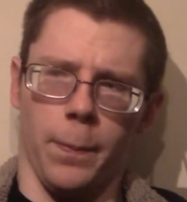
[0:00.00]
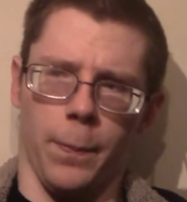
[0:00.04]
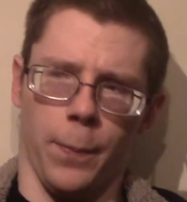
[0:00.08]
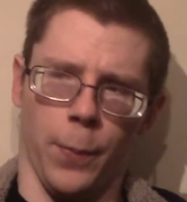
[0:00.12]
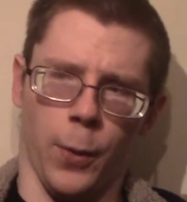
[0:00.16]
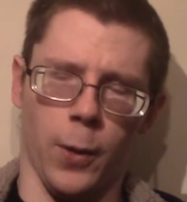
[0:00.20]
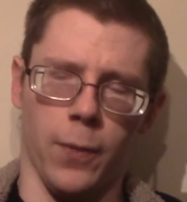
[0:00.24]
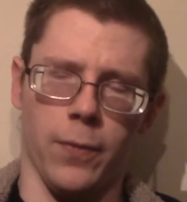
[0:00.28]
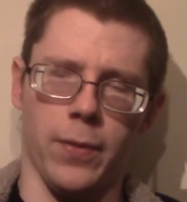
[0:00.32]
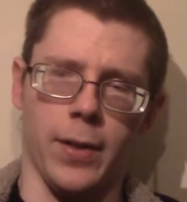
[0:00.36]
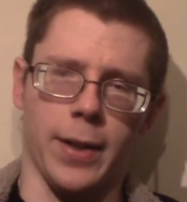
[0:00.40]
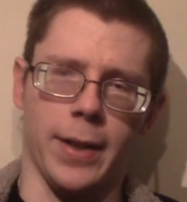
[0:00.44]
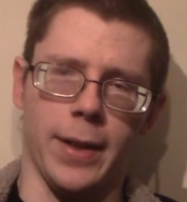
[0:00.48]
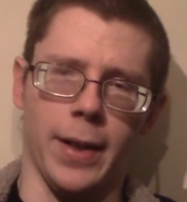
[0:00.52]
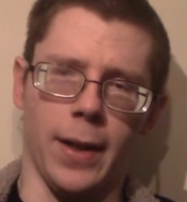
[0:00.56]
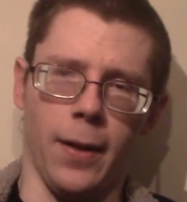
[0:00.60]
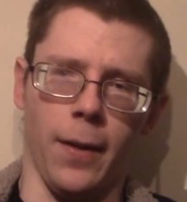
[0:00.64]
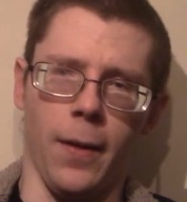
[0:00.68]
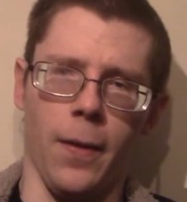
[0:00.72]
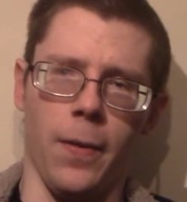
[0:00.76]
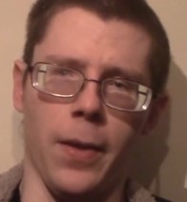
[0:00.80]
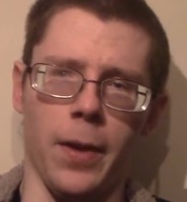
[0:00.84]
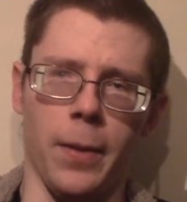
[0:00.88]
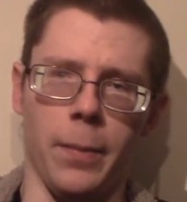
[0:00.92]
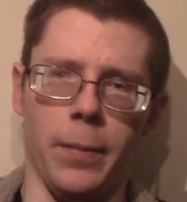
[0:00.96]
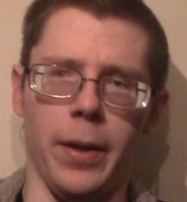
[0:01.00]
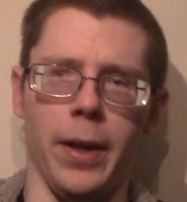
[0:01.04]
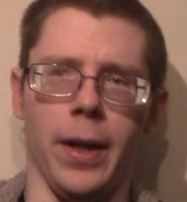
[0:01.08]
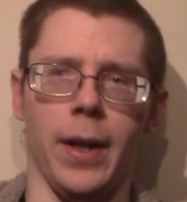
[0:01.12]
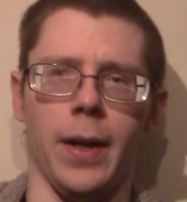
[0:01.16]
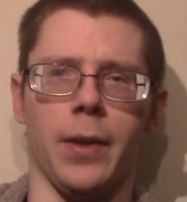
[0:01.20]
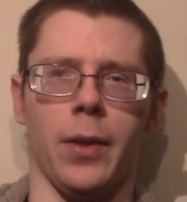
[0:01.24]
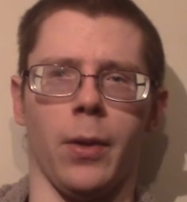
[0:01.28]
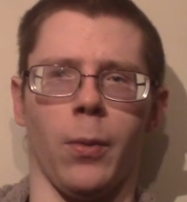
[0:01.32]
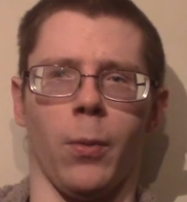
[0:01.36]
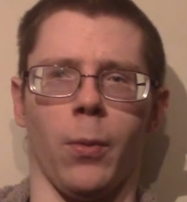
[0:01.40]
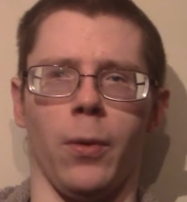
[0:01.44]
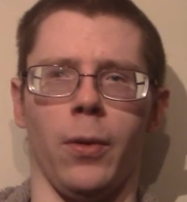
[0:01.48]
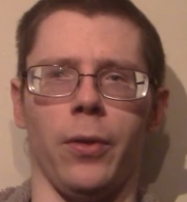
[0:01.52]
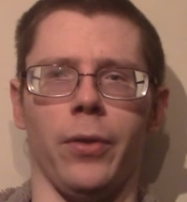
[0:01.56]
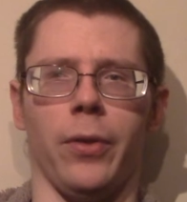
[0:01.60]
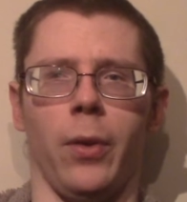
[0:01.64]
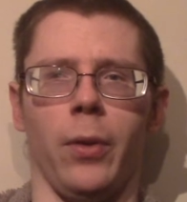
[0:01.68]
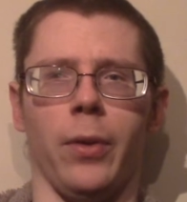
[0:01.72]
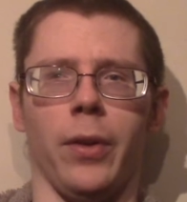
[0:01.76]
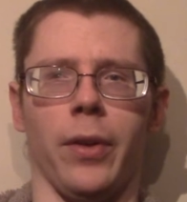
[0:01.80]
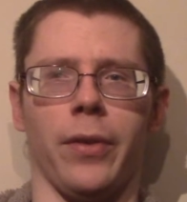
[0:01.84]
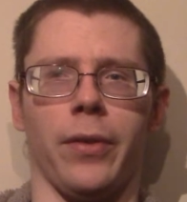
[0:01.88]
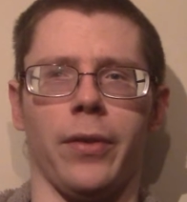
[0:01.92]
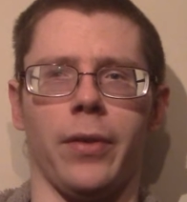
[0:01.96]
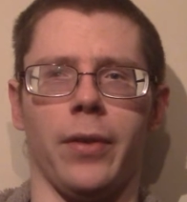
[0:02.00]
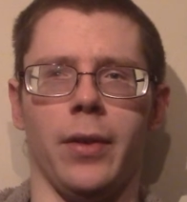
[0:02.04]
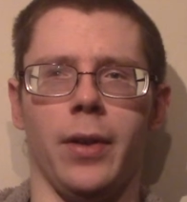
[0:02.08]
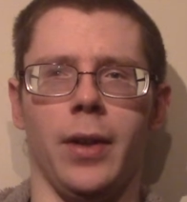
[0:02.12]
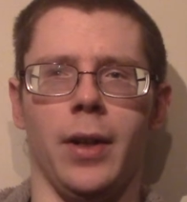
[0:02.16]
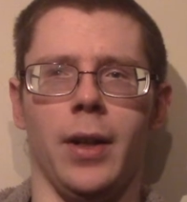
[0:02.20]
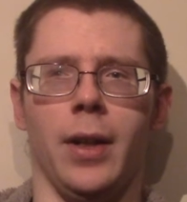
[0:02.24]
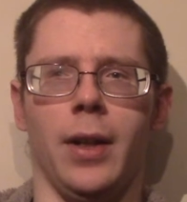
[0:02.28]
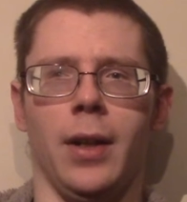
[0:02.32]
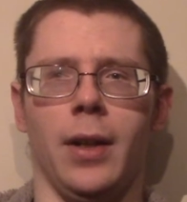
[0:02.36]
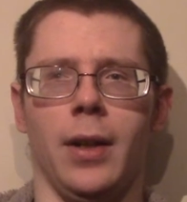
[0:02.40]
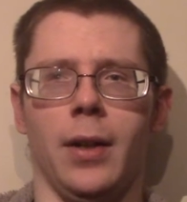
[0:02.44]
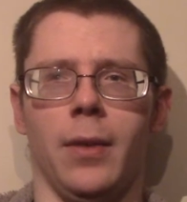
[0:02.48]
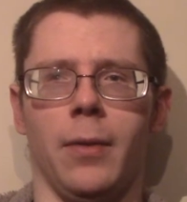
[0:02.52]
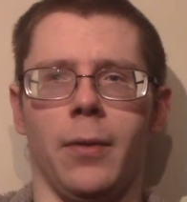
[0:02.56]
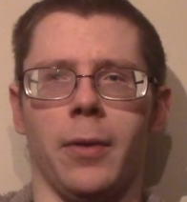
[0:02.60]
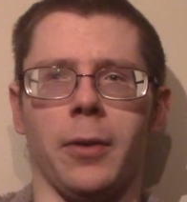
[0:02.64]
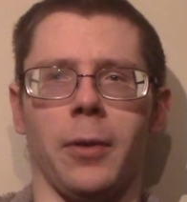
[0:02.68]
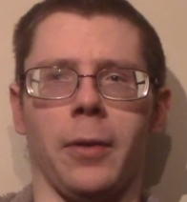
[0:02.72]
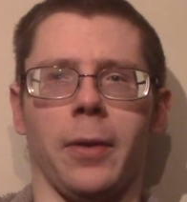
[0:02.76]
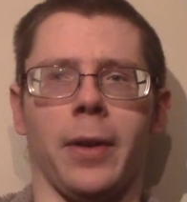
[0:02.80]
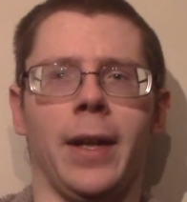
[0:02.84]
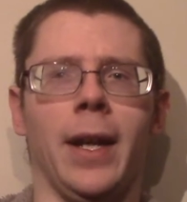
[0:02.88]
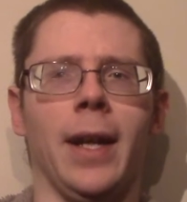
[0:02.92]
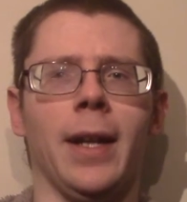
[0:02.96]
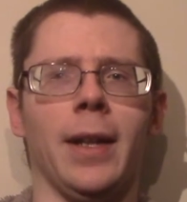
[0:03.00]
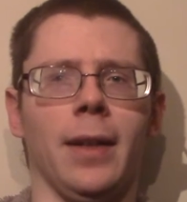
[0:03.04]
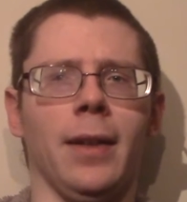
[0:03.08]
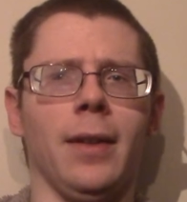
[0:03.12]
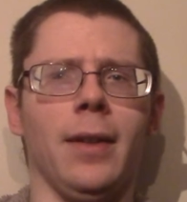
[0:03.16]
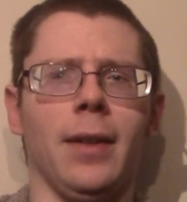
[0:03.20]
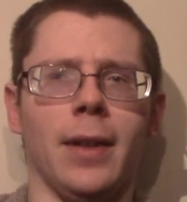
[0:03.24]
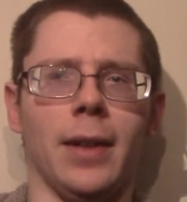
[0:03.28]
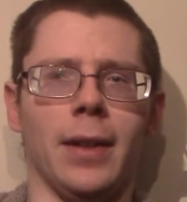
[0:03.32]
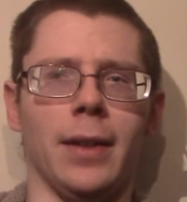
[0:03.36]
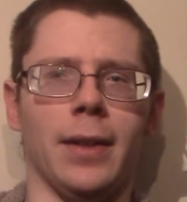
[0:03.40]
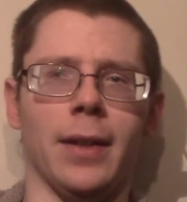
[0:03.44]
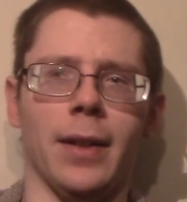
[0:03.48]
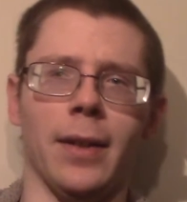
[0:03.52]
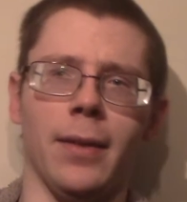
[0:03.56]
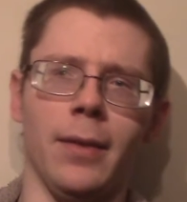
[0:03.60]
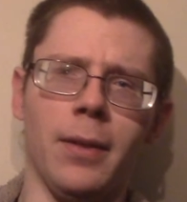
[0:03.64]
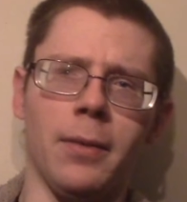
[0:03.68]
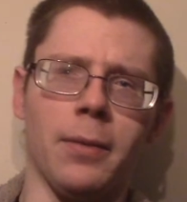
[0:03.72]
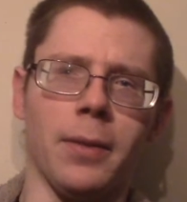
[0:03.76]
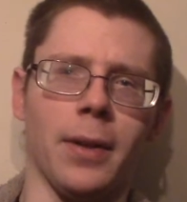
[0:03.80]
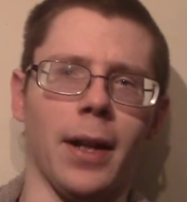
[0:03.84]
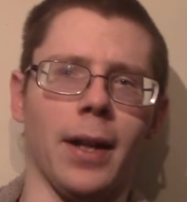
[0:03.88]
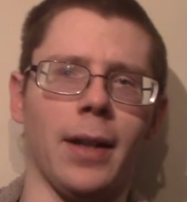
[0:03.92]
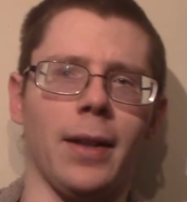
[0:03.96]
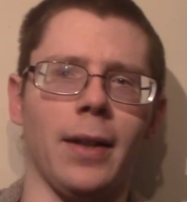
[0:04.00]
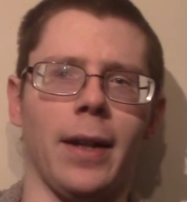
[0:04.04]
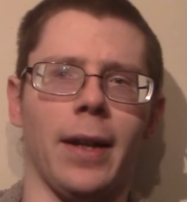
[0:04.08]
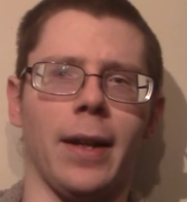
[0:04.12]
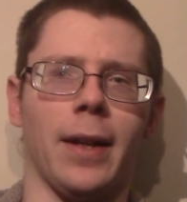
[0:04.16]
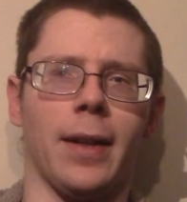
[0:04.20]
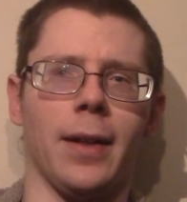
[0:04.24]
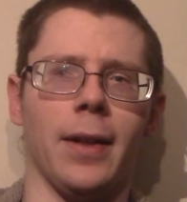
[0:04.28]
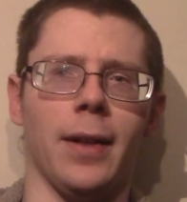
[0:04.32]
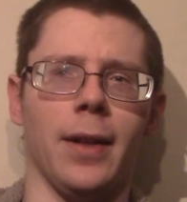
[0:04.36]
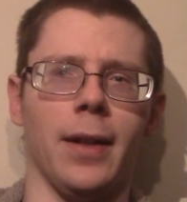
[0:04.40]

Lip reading: perfect health and being the world's oldest little kitten, and kind of like